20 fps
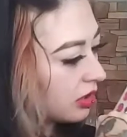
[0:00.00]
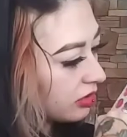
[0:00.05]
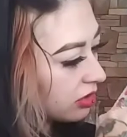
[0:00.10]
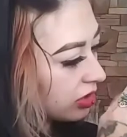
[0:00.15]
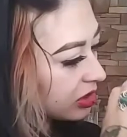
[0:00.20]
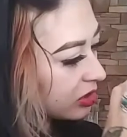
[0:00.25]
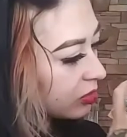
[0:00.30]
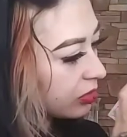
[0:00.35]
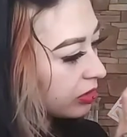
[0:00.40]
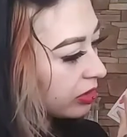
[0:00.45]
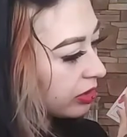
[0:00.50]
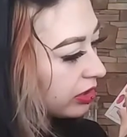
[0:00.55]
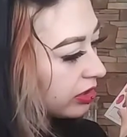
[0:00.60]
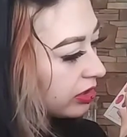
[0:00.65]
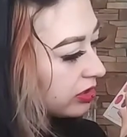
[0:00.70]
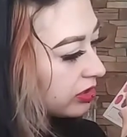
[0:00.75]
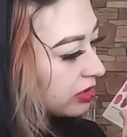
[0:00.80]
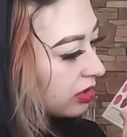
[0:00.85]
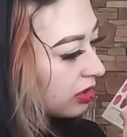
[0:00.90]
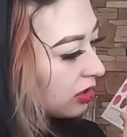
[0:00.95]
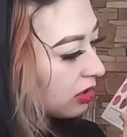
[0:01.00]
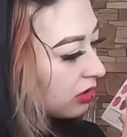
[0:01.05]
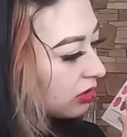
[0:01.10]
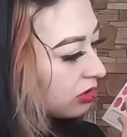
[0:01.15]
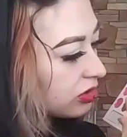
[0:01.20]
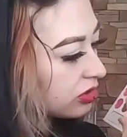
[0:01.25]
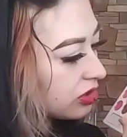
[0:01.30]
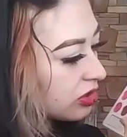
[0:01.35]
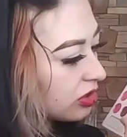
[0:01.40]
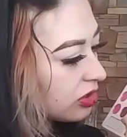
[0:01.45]
This one is
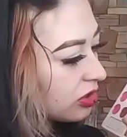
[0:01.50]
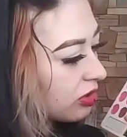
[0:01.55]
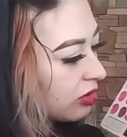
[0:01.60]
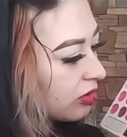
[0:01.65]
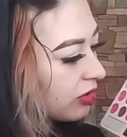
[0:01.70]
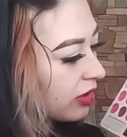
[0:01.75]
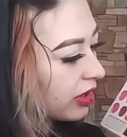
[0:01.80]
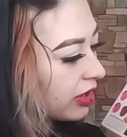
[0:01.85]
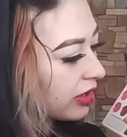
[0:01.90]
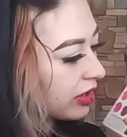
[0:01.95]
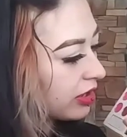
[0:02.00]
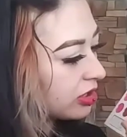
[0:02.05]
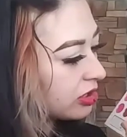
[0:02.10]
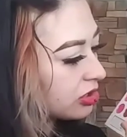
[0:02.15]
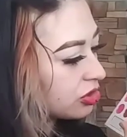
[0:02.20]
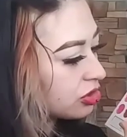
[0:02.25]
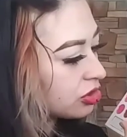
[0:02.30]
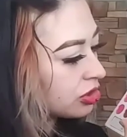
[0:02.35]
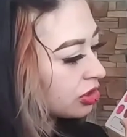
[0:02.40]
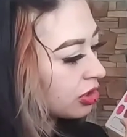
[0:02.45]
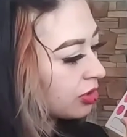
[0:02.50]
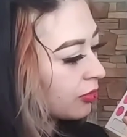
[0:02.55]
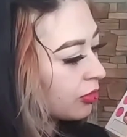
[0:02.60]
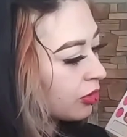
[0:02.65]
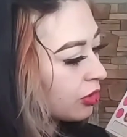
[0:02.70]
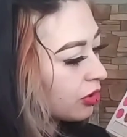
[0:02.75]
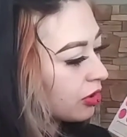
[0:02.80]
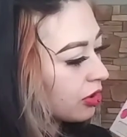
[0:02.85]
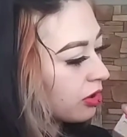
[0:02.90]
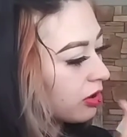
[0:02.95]
also a
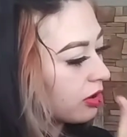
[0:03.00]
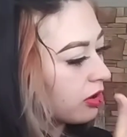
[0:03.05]
shimmer.